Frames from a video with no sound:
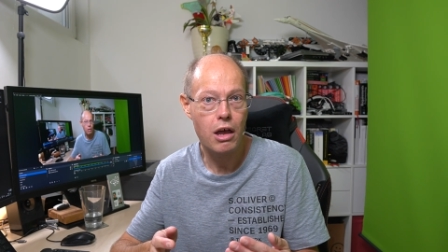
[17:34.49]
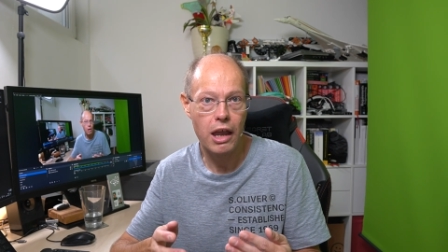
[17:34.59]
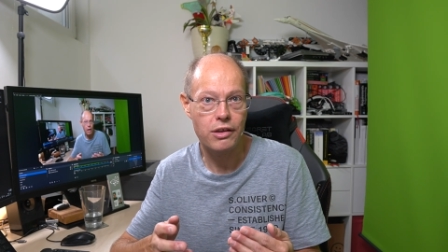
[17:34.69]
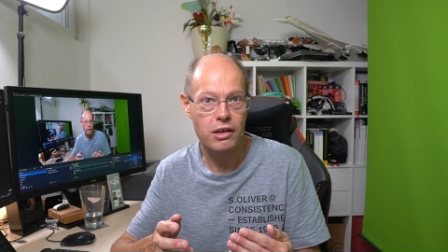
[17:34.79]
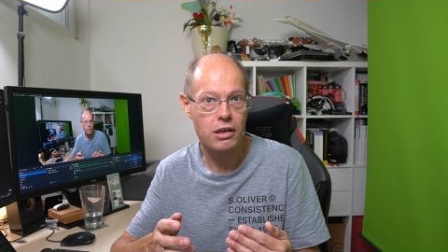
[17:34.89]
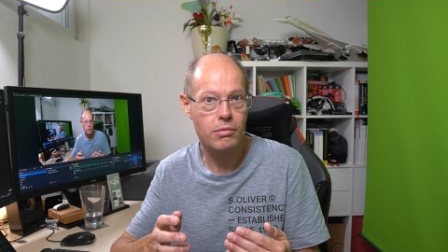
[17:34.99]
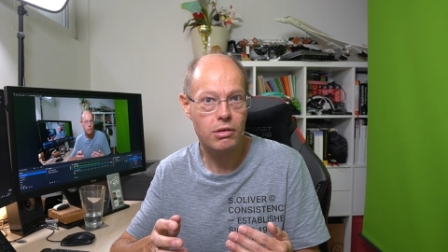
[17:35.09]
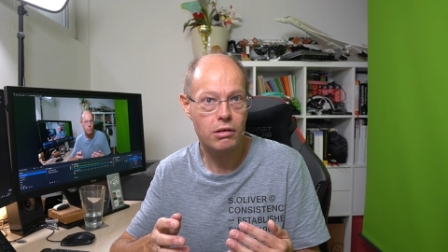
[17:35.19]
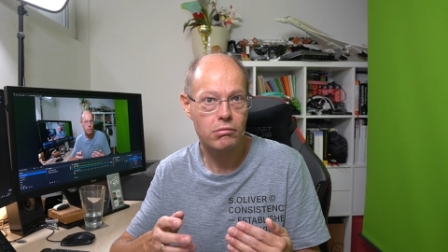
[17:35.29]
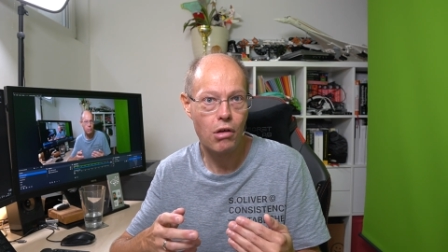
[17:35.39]
and
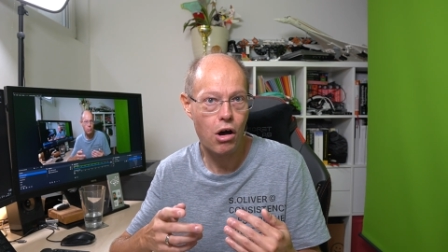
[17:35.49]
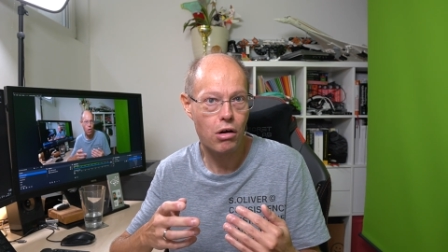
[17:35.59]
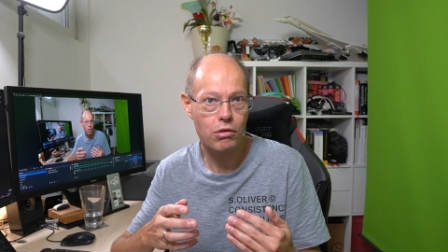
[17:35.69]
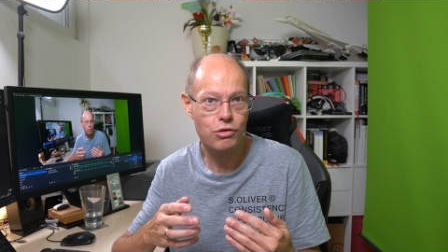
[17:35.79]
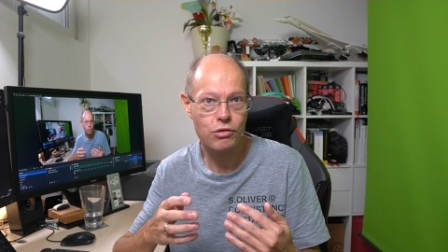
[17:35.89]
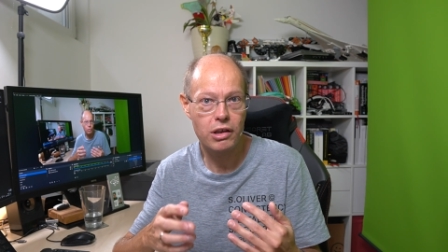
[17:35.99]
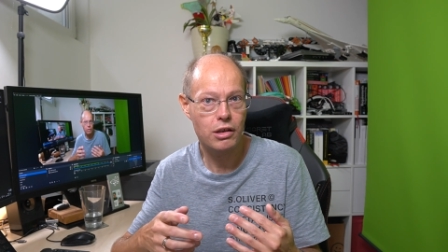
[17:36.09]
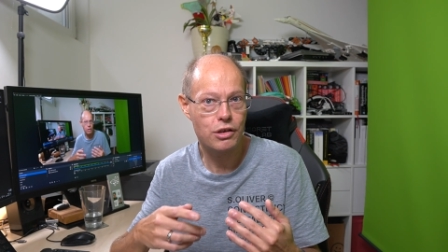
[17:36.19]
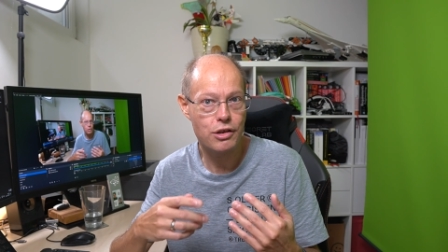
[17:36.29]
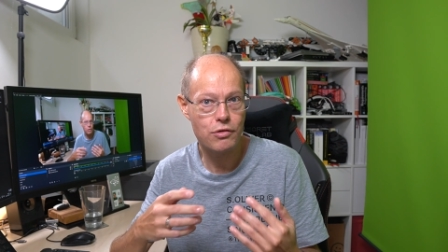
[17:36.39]
even how you
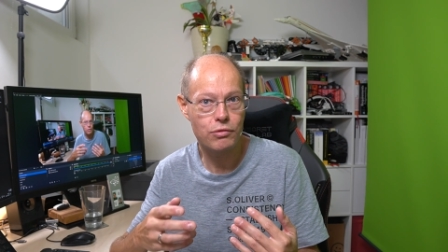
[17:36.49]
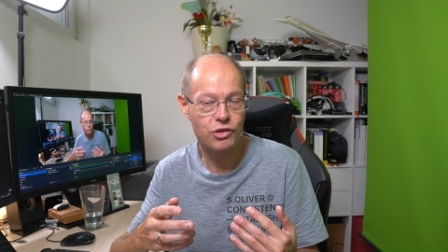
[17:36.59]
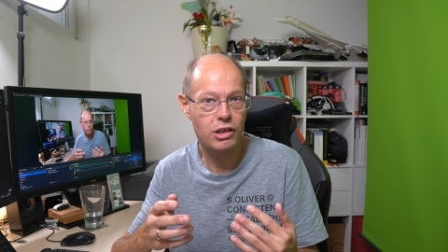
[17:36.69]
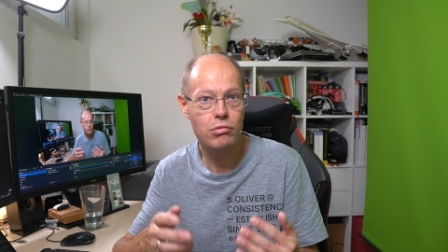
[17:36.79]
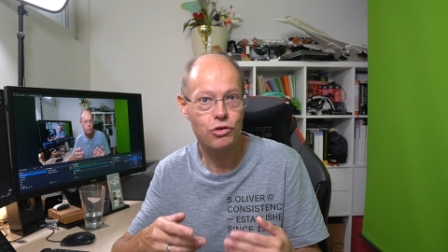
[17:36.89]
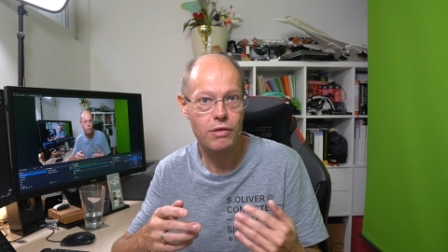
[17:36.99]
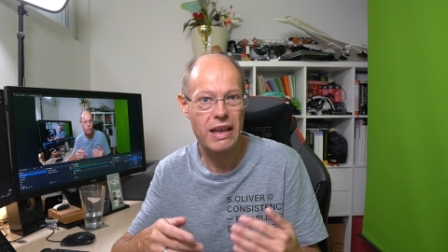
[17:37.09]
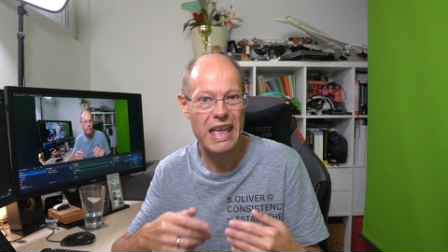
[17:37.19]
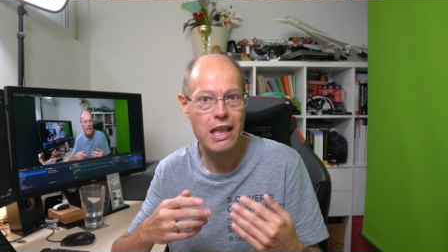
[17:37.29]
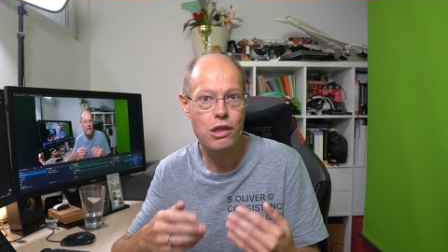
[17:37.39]
can use SQL Server
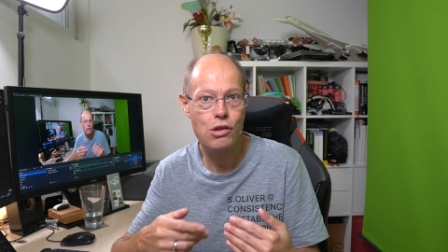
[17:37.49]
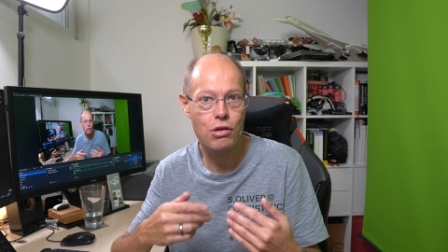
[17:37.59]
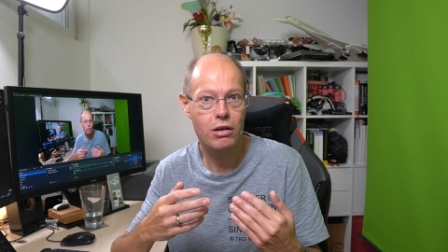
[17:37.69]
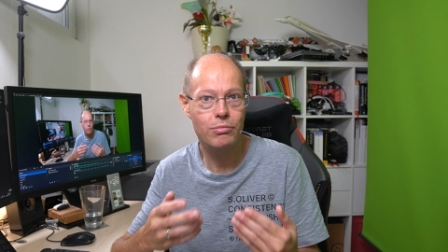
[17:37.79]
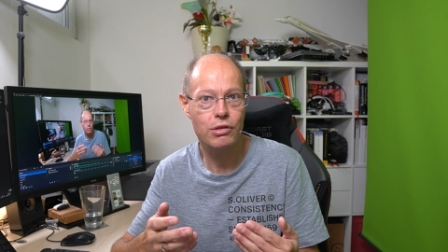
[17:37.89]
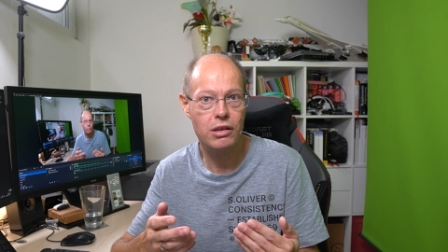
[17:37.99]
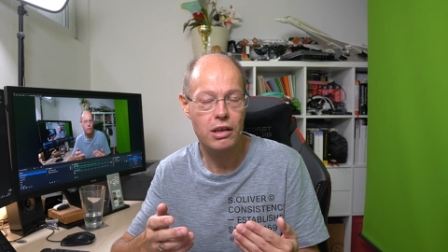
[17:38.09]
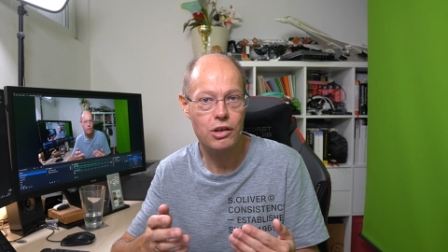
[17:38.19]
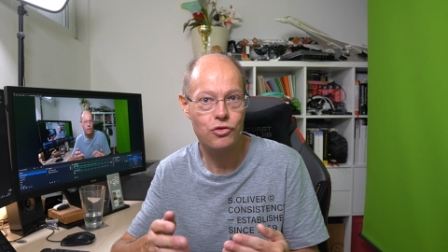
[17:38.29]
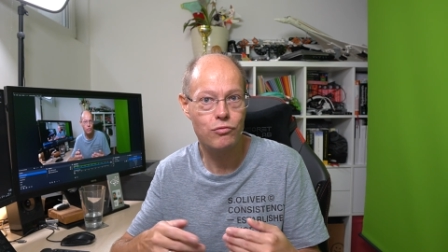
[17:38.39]
in
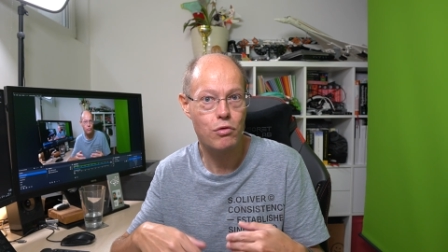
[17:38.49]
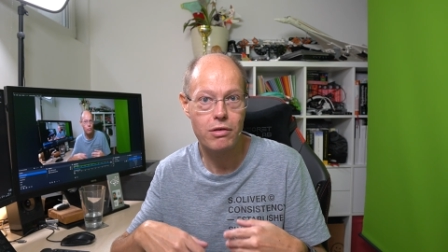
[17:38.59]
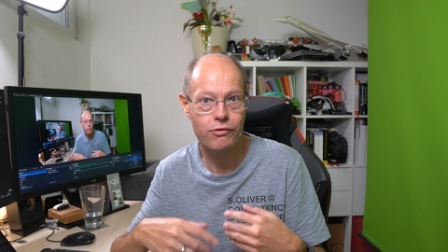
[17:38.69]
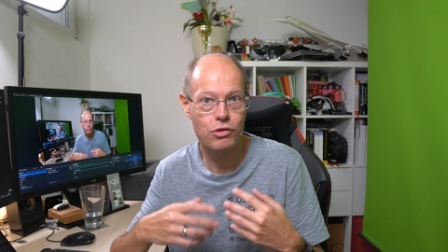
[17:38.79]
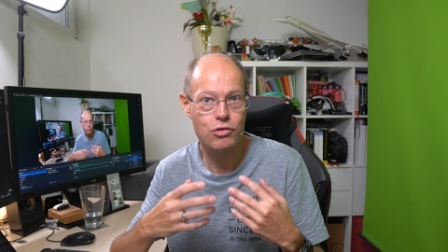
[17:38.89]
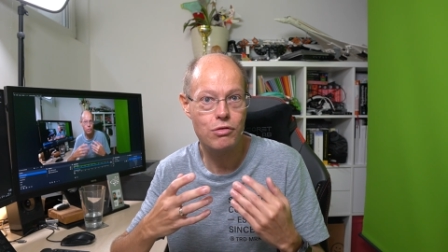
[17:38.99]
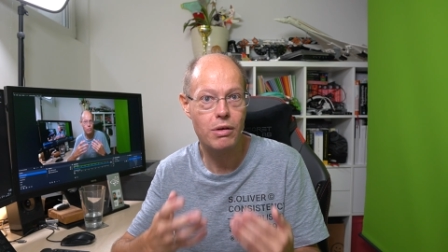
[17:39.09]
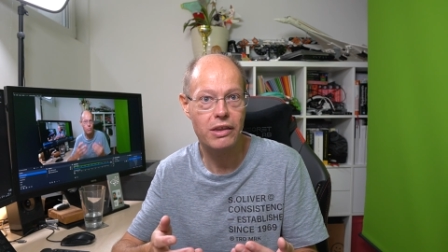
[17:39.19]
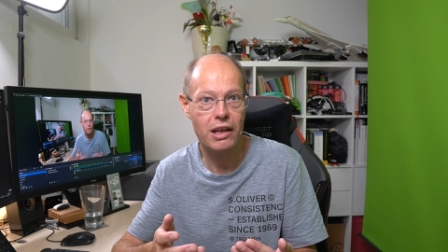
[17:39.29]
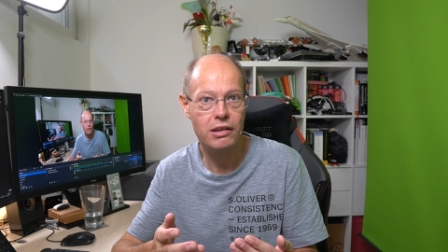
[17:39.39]
combination with
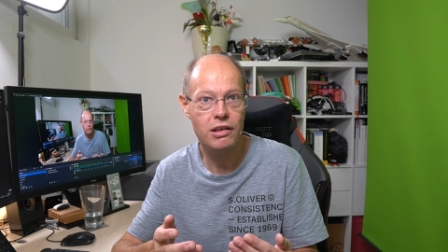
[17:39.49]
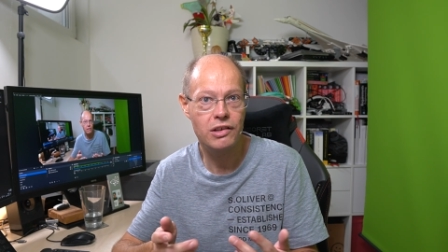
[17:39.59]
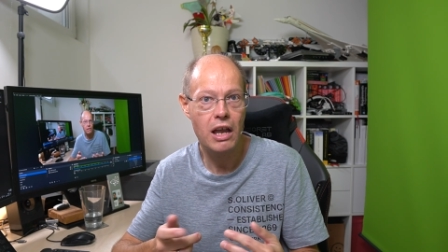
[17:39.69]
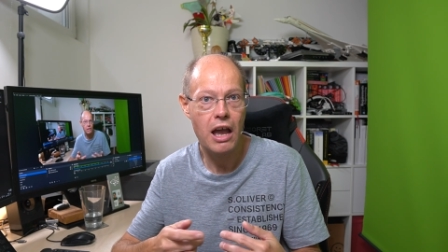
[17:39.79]
Kubernetes,